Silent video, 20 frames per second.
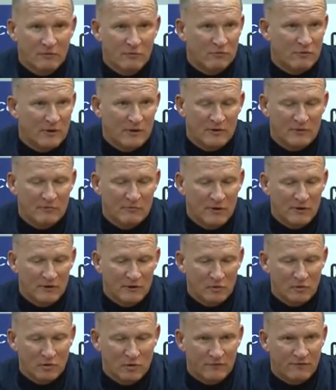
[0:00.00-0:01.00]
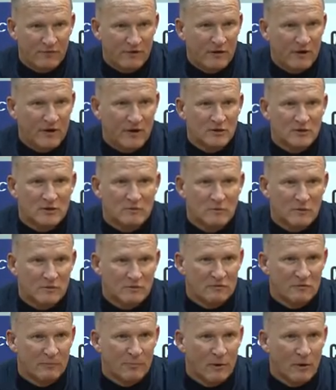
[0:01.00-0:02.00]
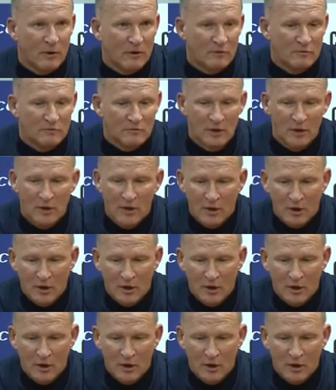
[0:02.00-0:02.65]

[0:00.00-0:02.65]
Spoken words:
Had a real good affiliation with the supporters,